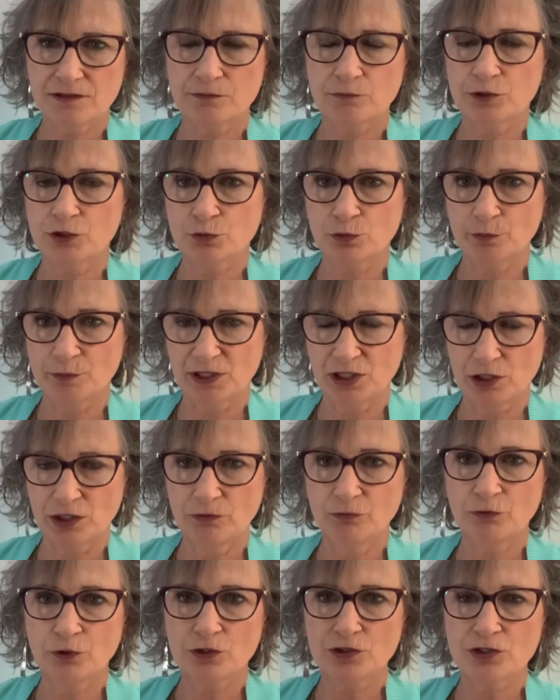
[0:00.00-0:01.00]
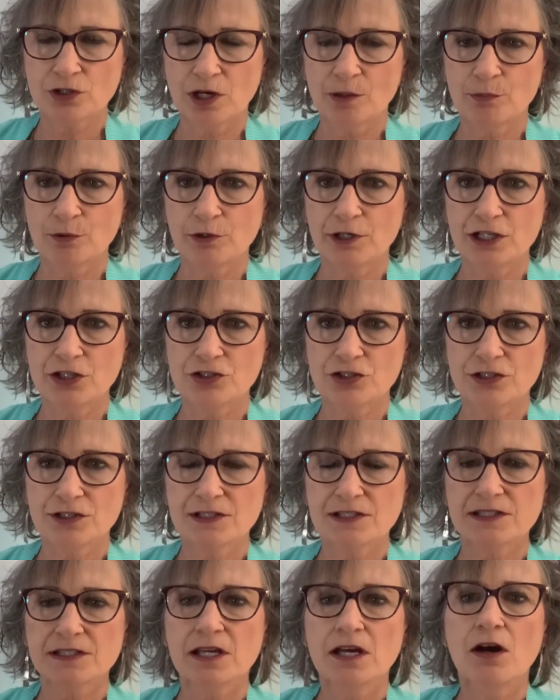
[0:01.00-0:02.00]
which will be inverse
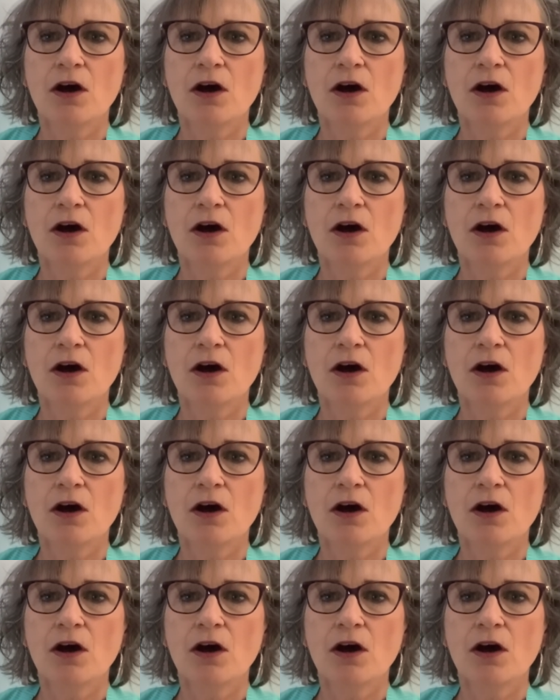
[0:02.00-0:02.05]
operations,